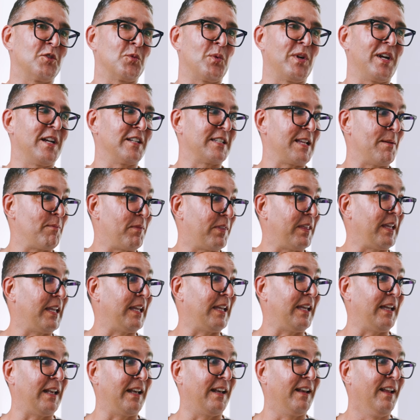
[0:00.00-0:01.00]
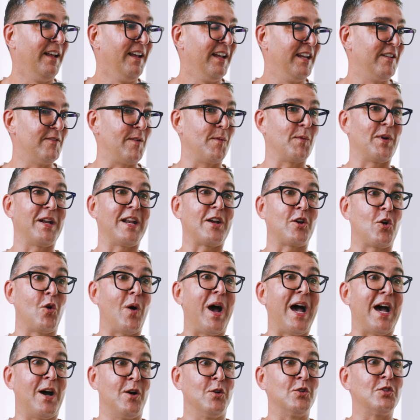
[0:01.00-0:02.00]
Whereas I'm thinking, if I'm going to go
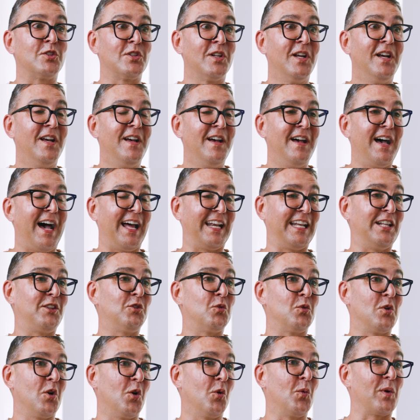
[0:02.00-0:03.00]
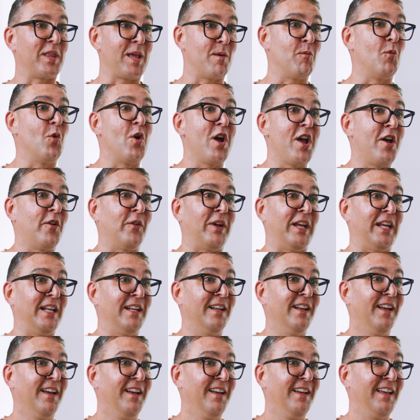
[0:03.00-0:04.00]
out, I need to know what I'm
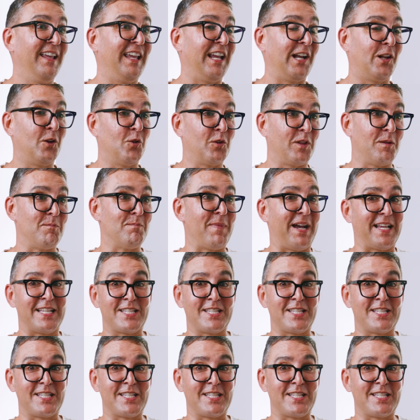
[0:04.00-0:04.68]
wearing, including my